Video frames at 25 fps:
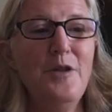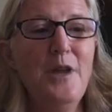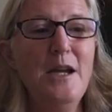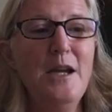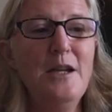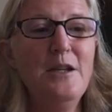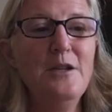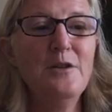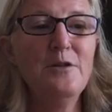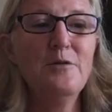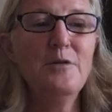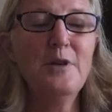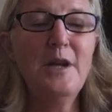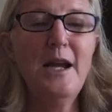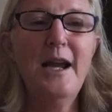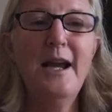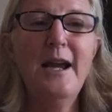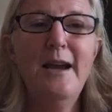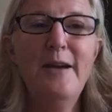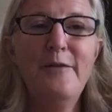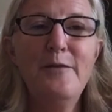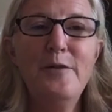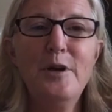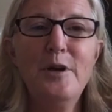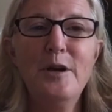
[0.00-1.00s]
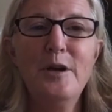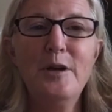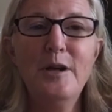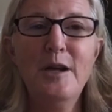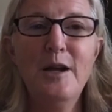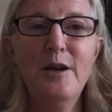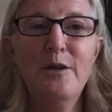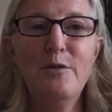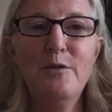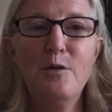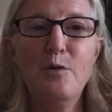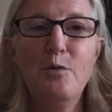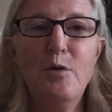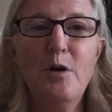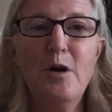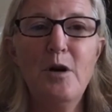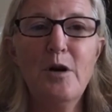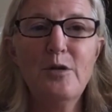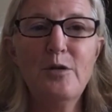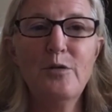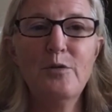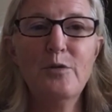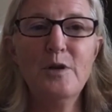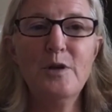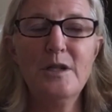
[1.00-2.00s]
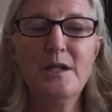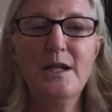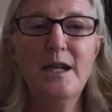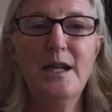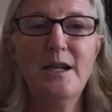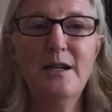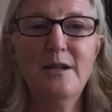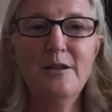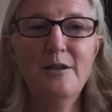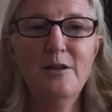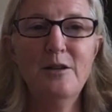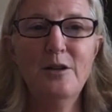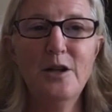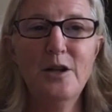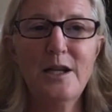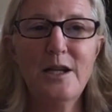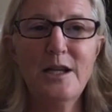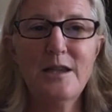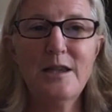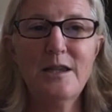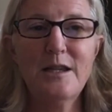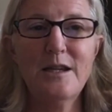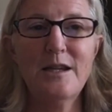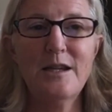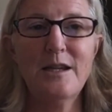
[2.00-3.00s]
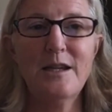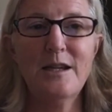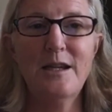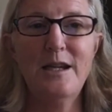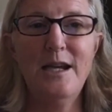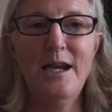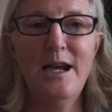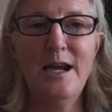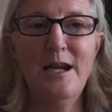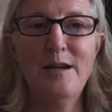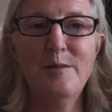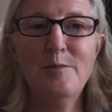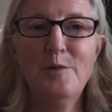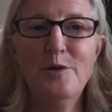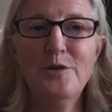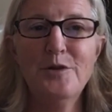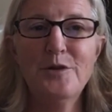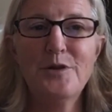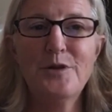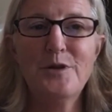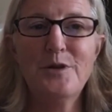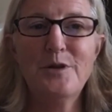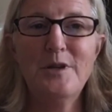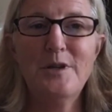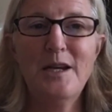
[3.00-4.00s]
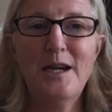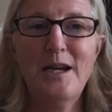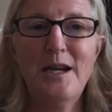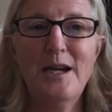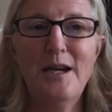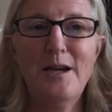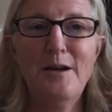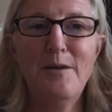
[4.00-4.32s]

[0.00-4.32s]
They don't have a walk through and take a look at the animals